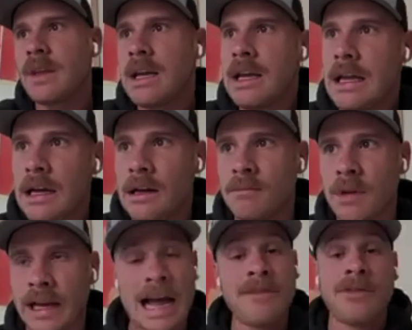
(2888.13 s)

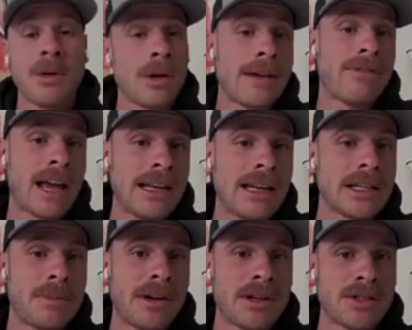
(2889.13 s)
Like I feel like I've had the
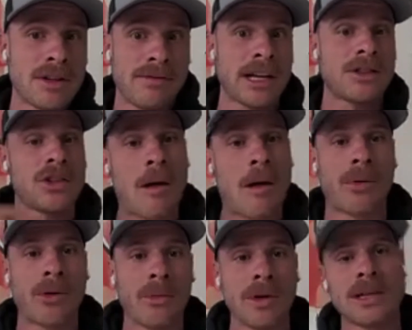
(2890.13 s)
experience of like a top
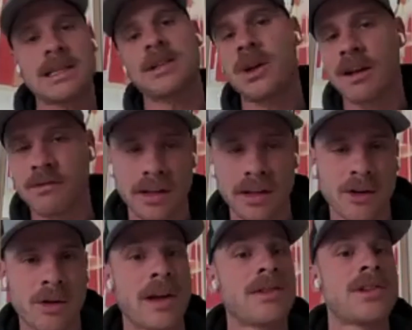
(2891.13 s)
pro because I travel with
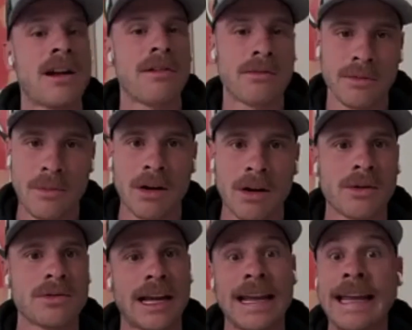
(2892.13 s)
Naomi, I travel with
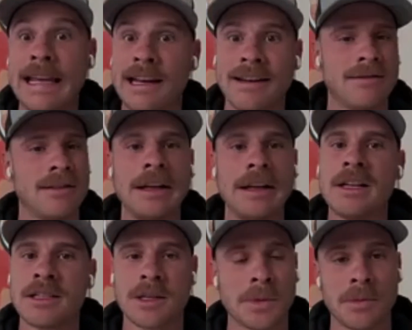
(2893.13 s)
Marcos, I hit in
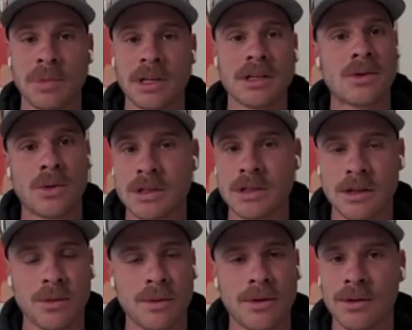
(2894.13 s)
some of the biggest courts in
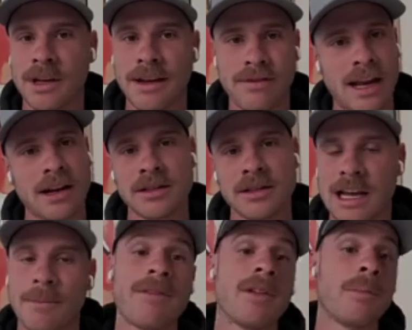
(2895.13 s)
the world. I've had a good
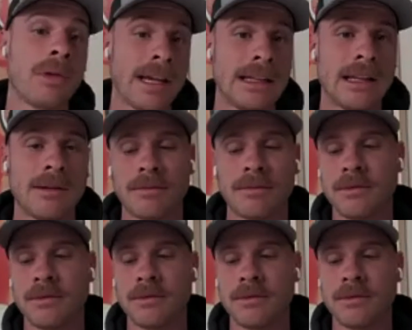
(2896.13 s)
time. Never played
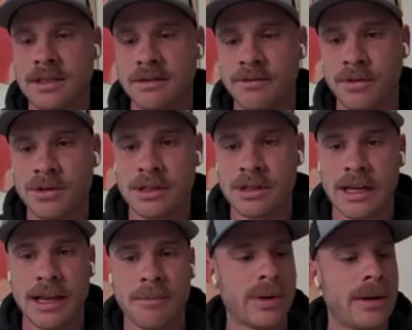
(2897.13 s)
those events unfortunately
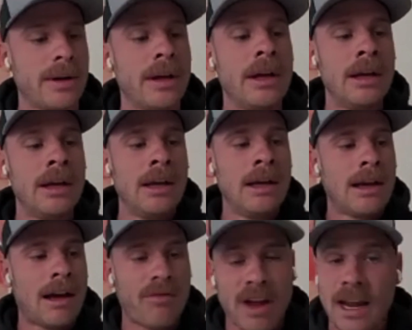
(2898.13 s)
yet, but
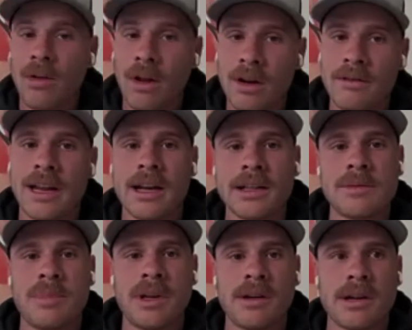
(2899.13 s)
I've had a lot of that
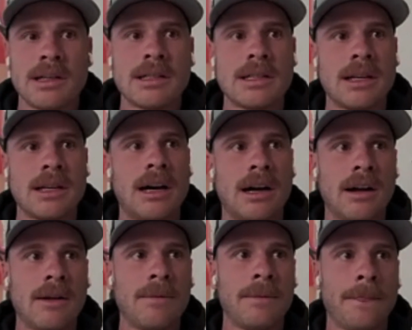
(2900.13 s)
experience.
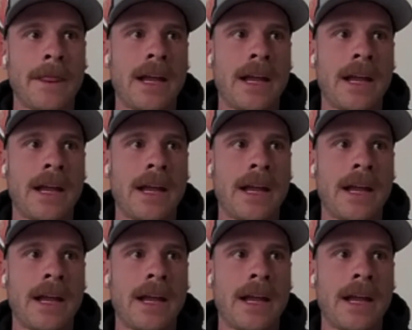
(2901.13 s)
And